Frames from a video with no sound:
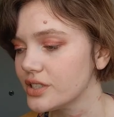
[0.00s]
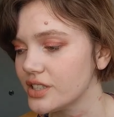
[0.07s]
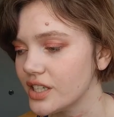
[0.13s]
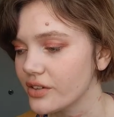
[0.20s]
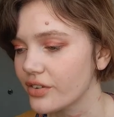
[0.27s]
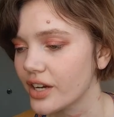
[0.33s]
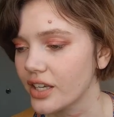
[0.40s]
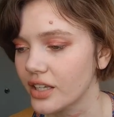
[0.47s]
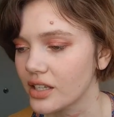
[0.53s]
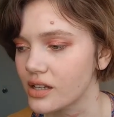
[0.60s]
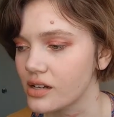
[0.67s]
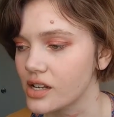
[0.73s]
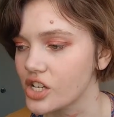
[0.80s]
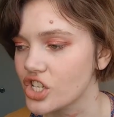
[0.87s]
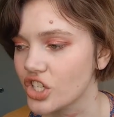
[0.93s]
we'll see if I
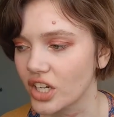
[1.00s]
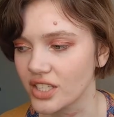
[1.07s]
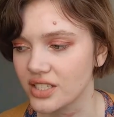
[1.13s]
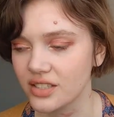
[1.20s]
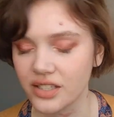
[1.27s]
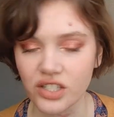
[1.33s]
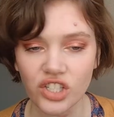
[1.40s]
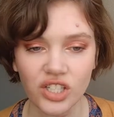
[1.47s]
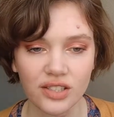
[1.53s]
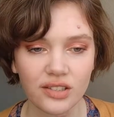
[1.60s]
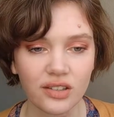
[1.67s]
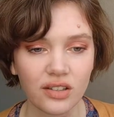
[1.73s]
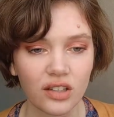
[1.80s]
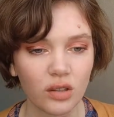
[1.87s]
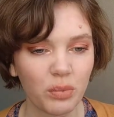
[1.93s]
can adjust it
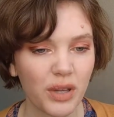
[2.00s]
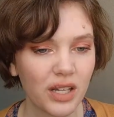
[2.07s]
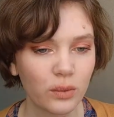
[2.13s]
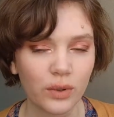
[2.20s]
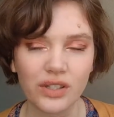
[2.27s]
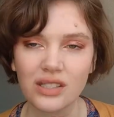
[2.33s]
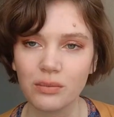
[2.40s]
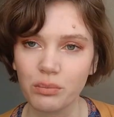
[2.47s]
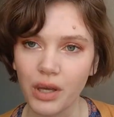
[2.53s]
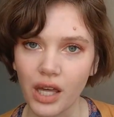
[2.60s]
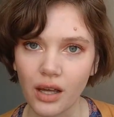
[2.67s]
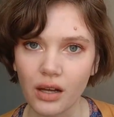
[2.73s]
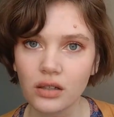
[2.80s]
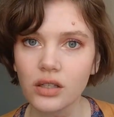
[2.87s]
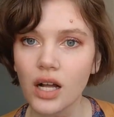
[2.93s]
just a little bit with some
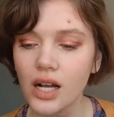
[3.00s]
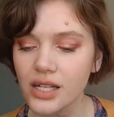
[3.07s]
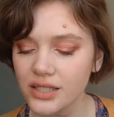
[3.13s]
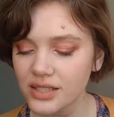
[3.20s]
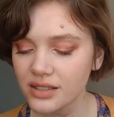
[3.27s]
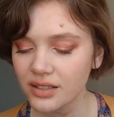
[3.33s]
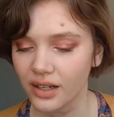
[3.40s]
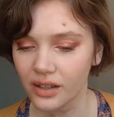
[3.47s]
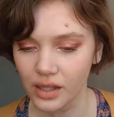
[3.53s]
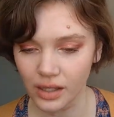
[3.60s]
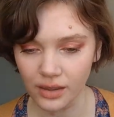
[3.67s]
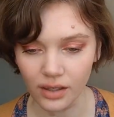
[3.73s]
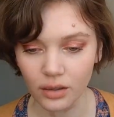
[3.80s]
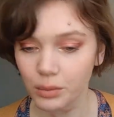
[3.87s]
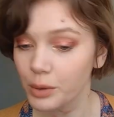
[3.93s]
pink gloss. I
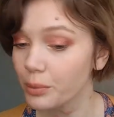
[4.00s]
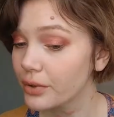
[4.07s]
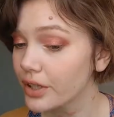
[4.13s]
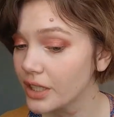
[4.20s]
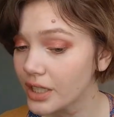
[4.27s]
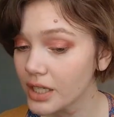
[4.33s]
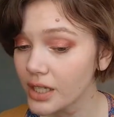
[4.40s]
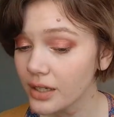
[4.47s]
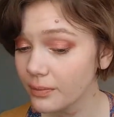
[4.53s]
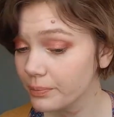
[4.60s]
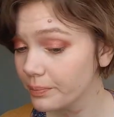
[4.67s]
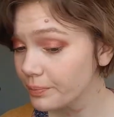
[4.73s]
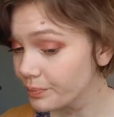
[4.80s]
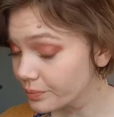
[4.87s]
think that'll be pretty.